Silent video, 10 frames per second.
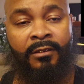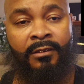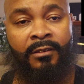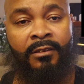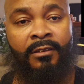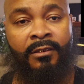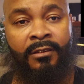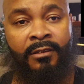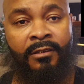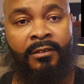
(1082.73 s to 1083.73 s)

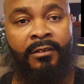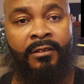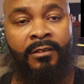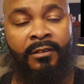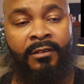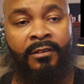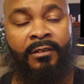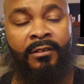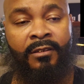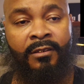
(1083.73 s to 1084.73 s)

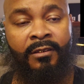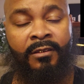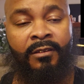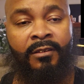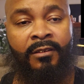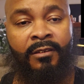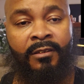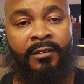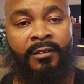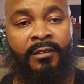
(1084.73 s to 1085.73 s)

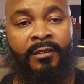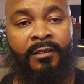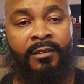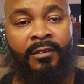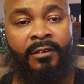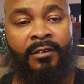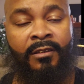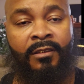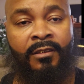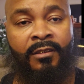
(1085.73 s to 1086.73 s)

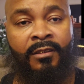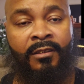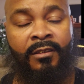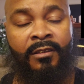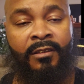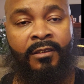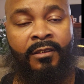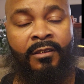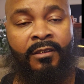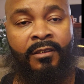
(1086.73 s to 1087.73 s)

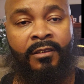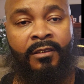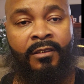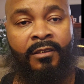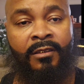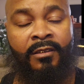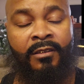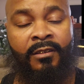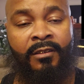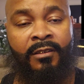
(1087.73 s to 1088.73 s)

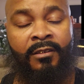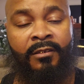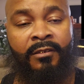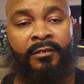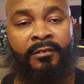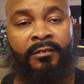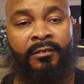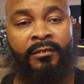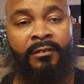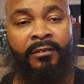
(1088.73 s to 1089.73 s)

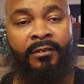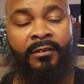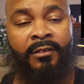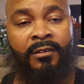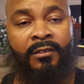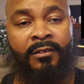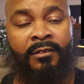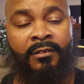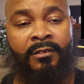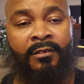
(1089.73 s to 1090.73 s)
[no speech]